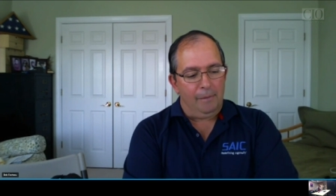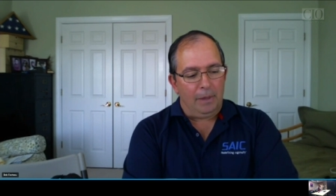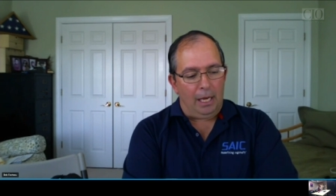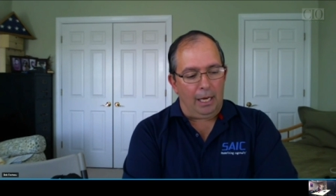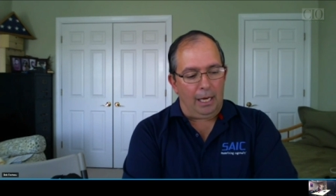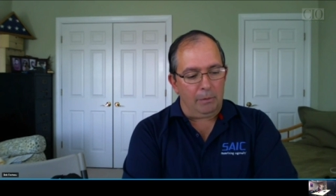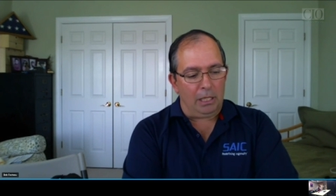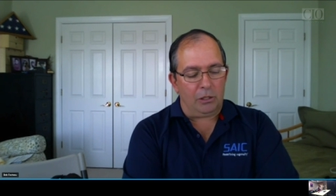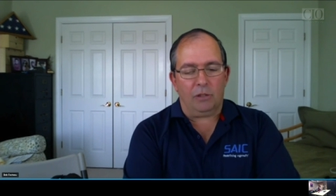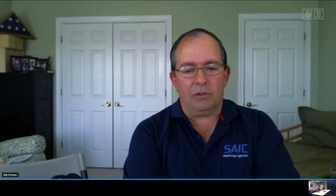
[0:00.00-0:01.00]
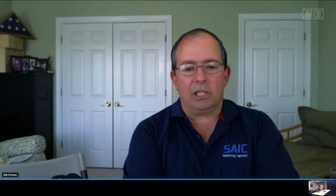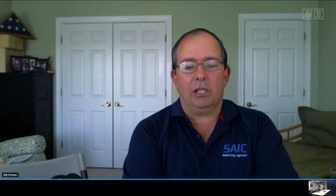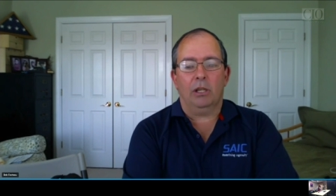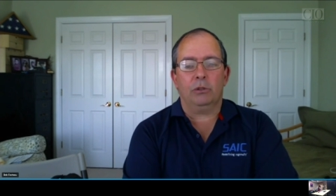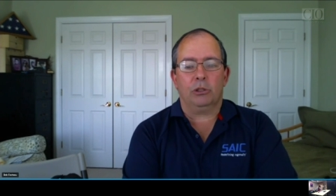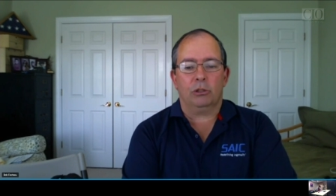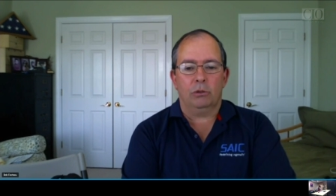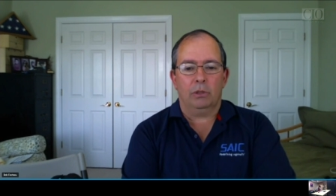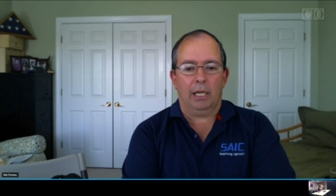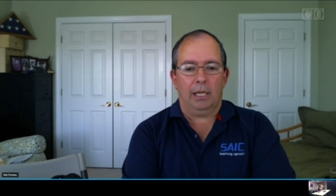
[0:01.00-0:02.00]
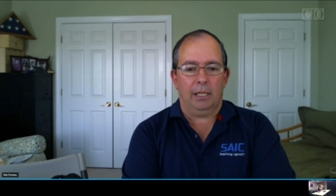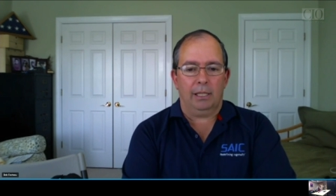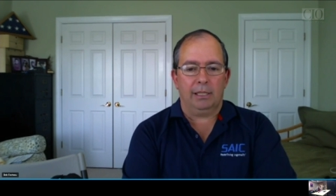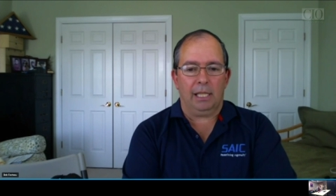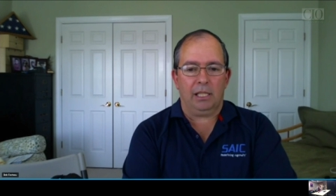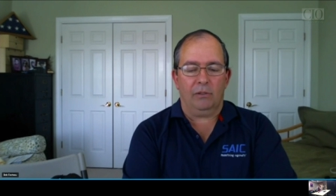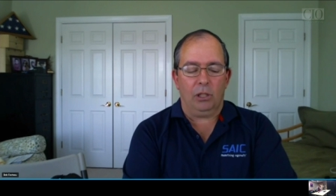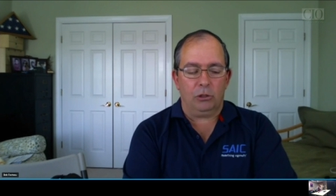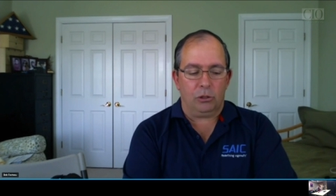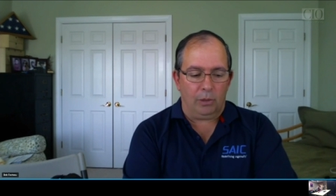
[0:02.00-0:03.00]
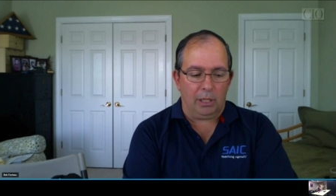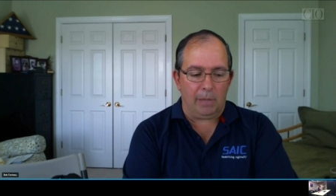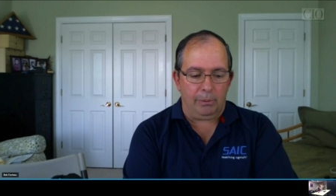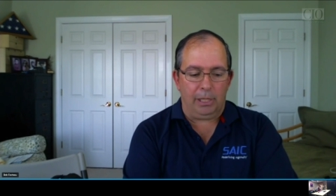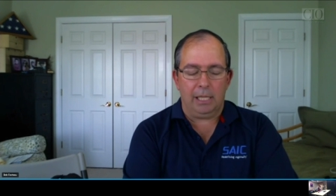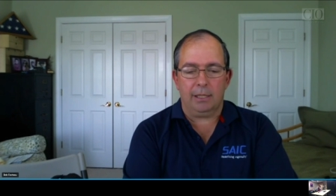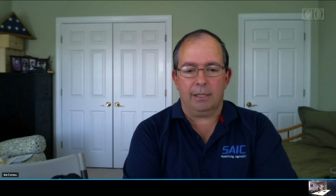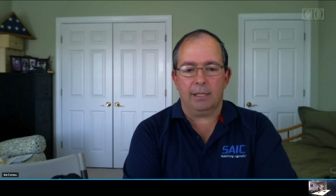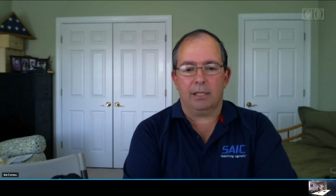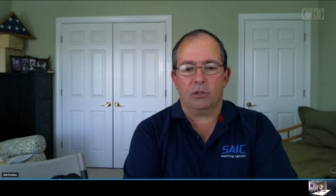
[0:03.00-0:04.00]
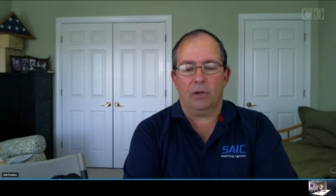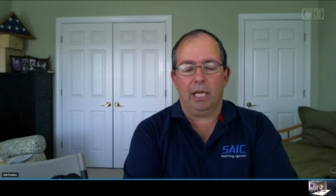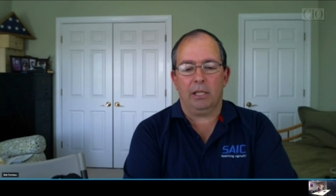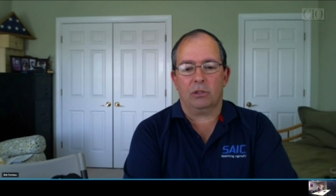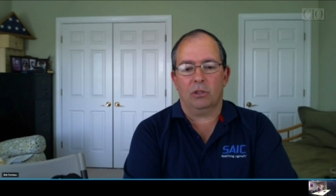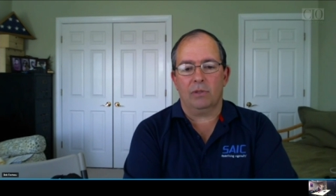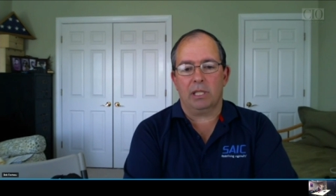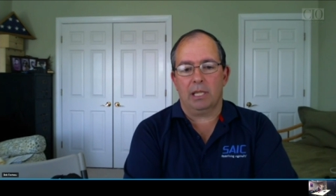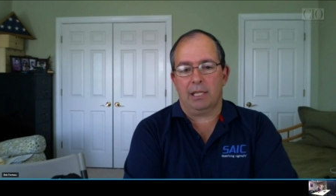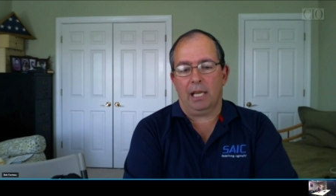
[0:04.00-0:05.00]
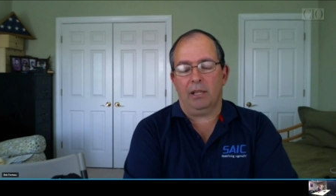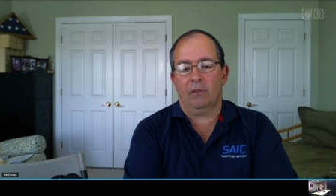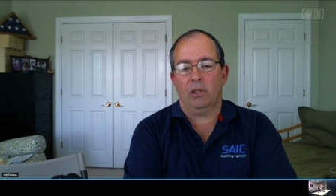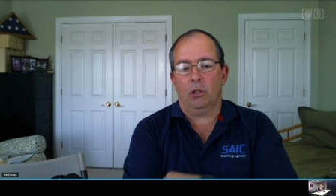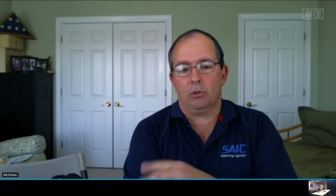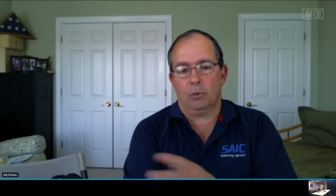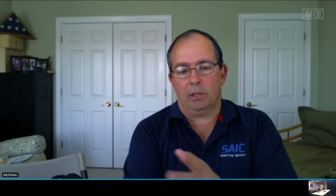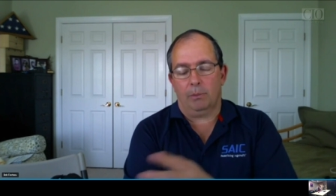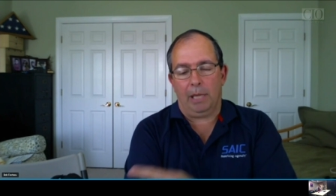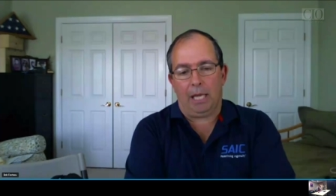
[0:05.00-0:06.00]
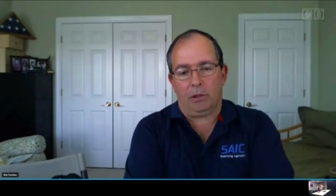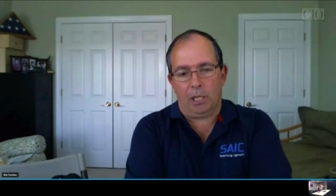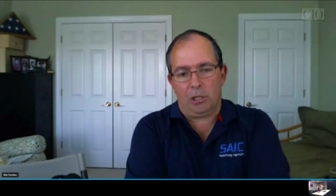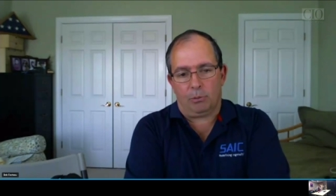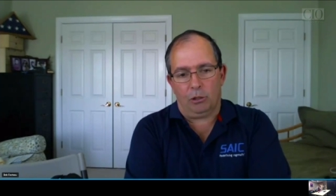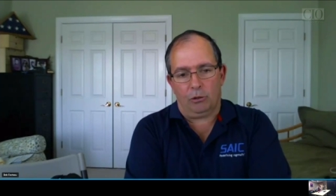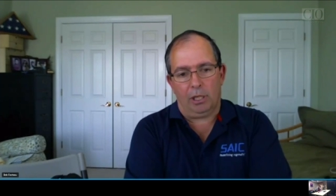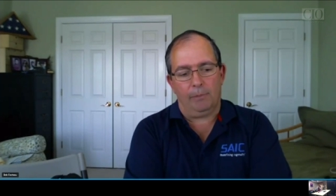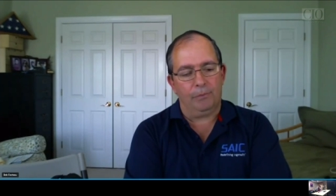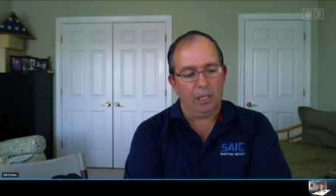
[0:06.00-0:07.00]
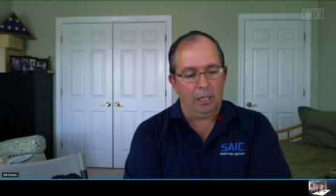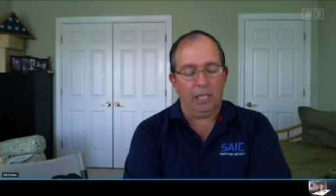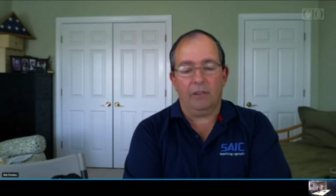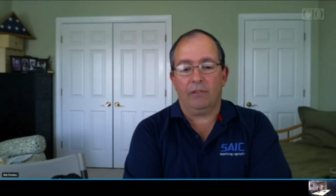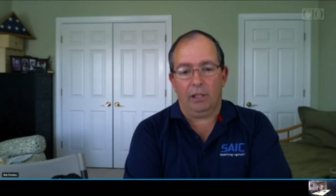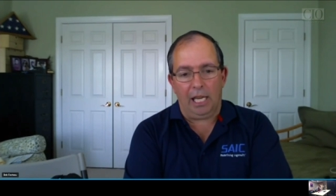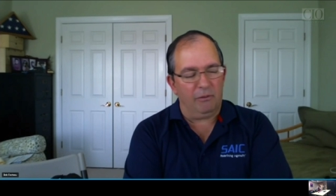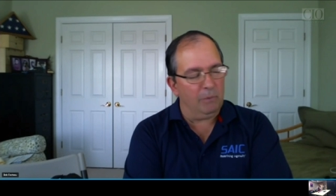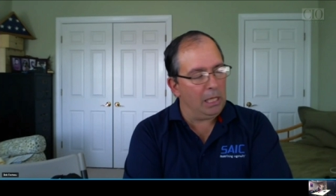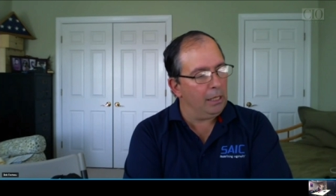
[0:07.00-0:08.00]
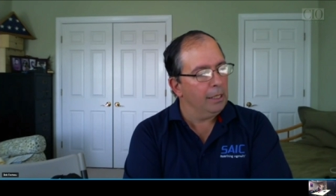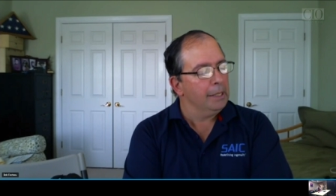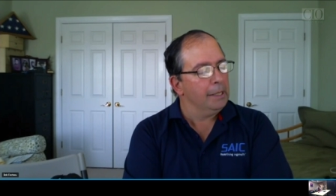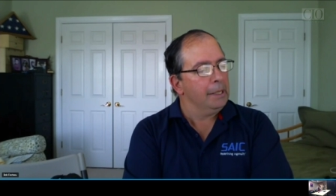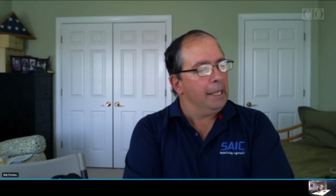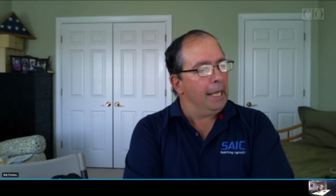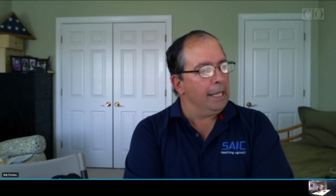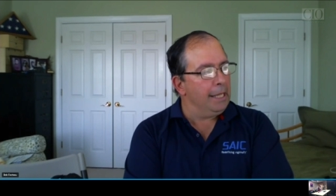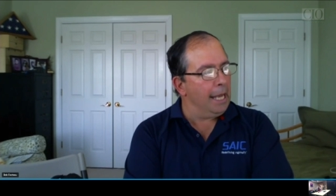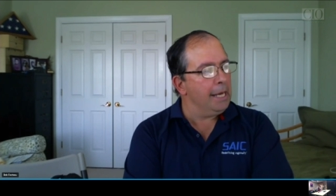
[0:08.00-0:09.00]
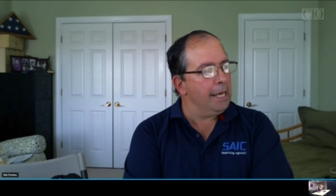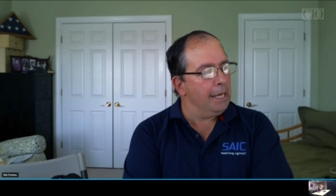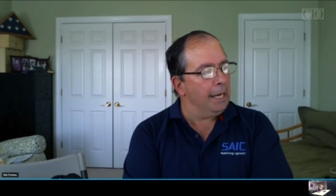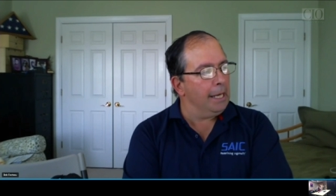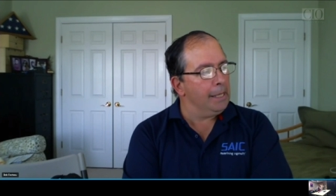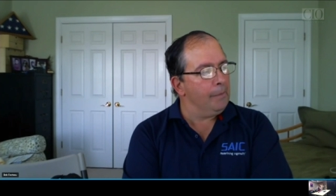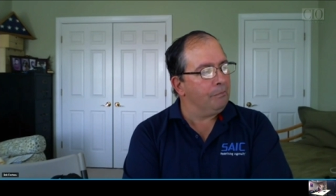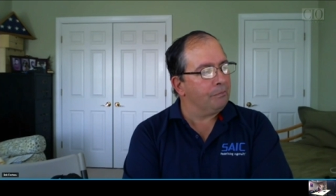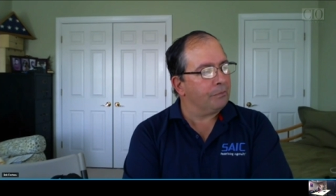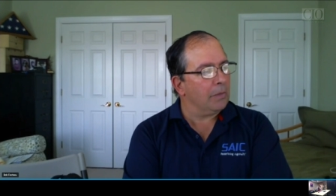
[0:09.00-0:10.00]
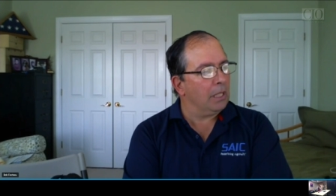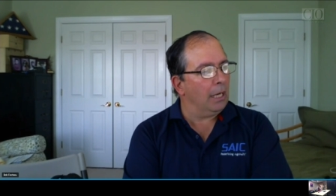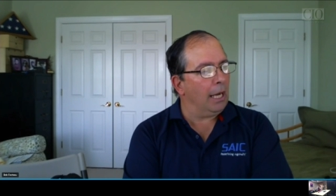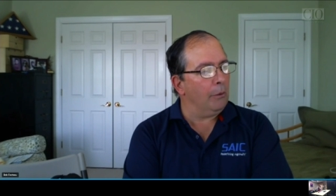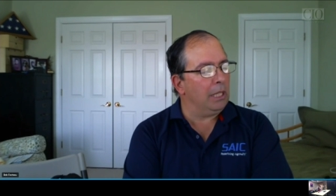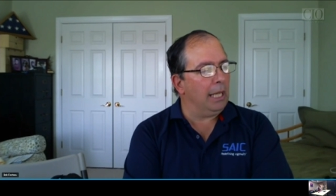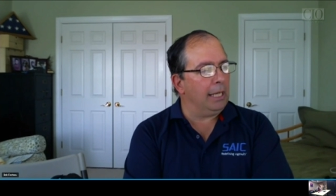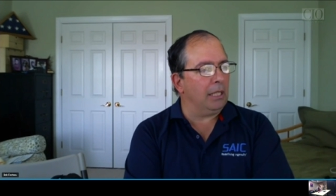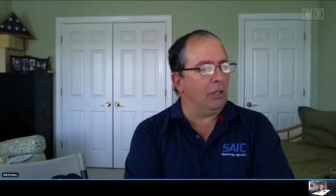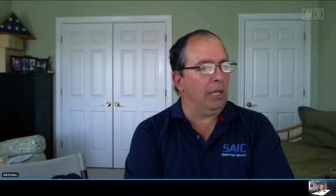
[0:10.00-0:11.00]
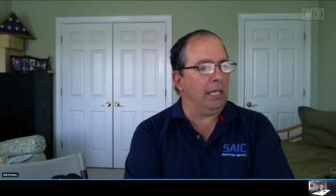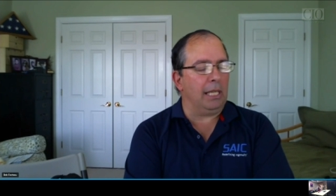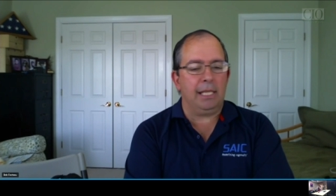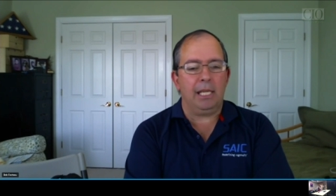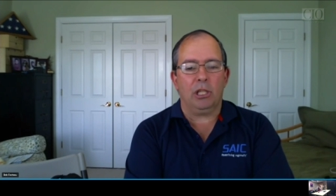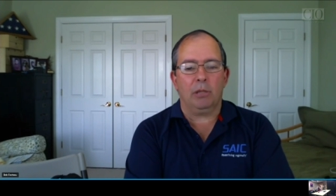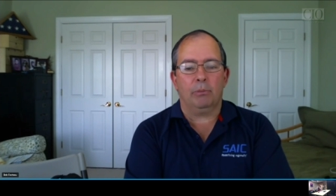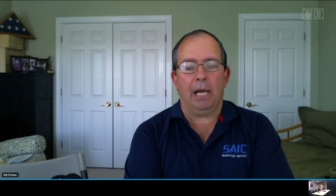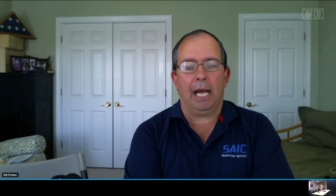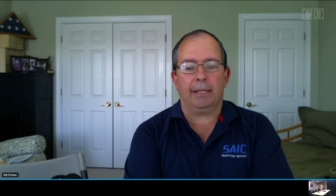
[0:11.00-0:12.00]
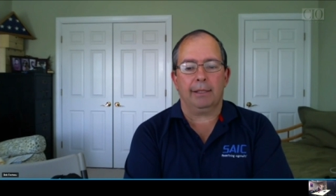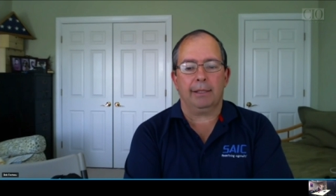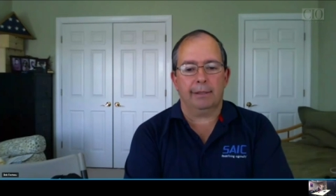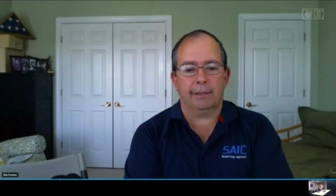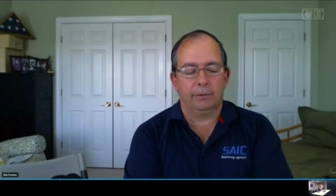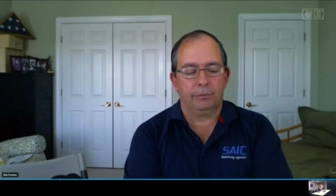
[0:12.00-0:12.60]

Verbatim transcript: uh, I'm going to serve as a coach, uh, mm-hmm. executive coach. One of my plans is to try to serve as an executive coach with the Pathways program, yeah. if they'll have me. And then. Um, I would like to create a teaching practice